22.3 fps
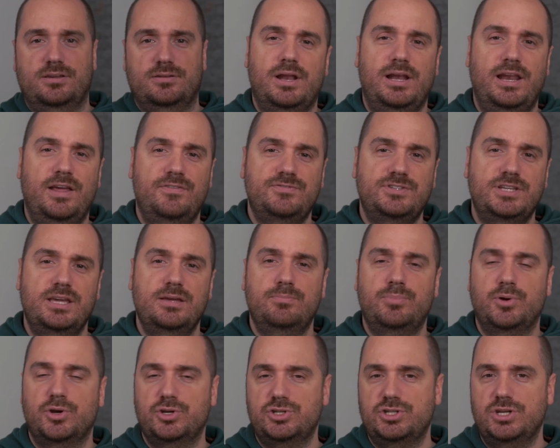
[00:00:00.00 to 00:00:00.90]
By
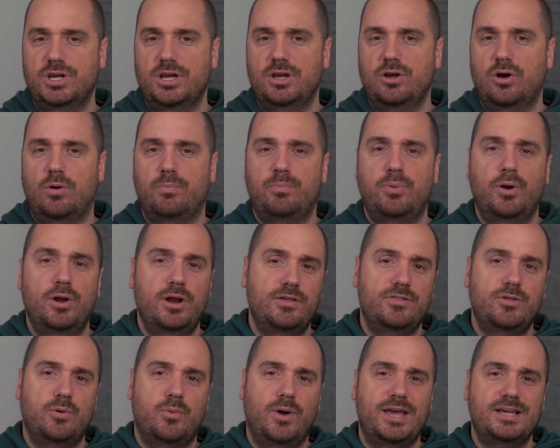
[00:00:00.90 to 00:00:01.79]
lifting, pushing, or
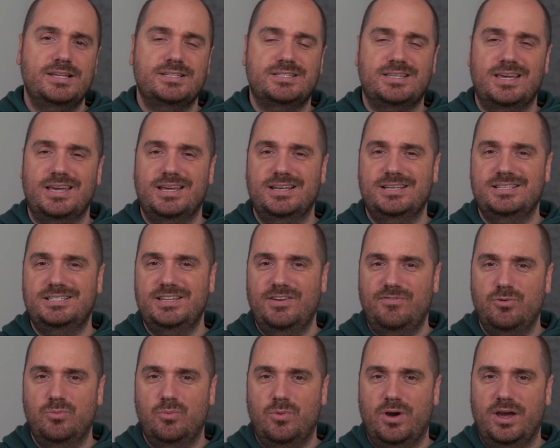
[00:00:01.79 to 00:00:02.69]
pulling the weights in
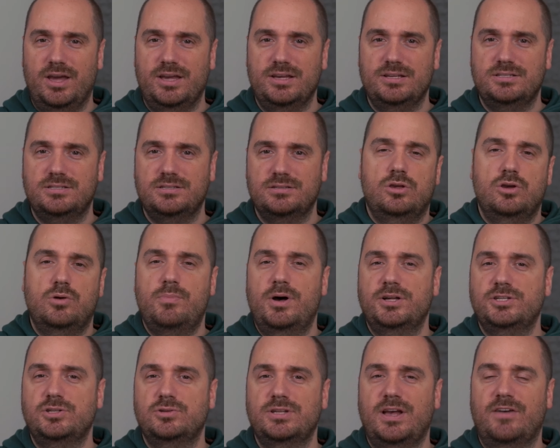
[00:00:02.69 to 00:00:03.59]
different ways, your
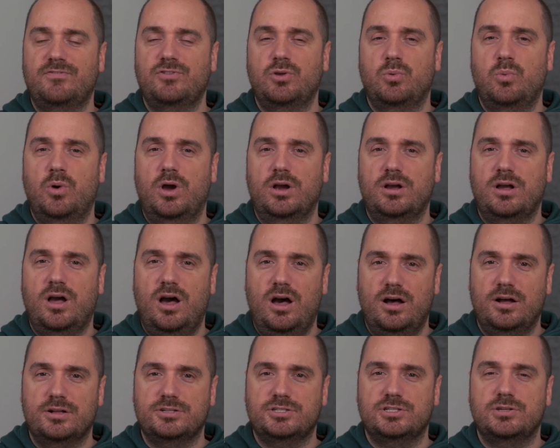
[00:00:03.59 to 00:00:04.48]
muscles have to work
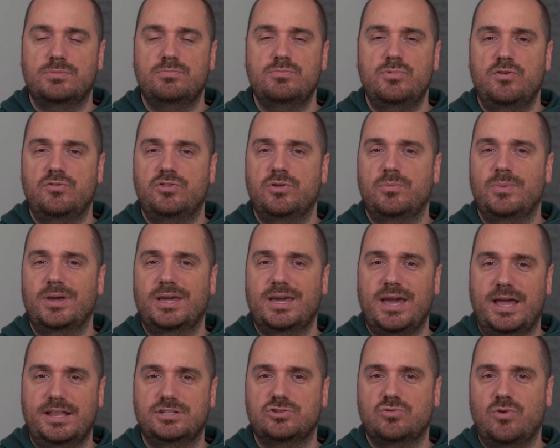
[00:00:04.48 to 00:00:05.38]
hard to move them
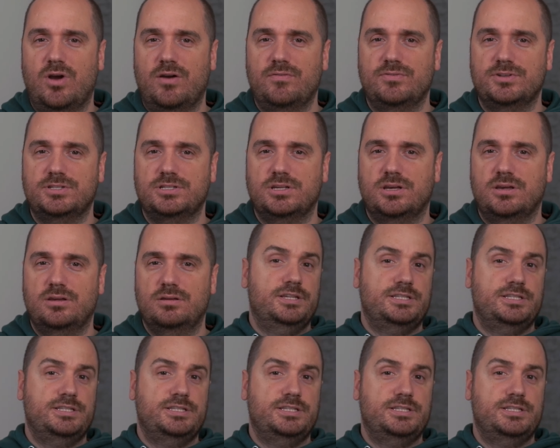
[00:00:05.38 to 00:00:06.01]
against gravity.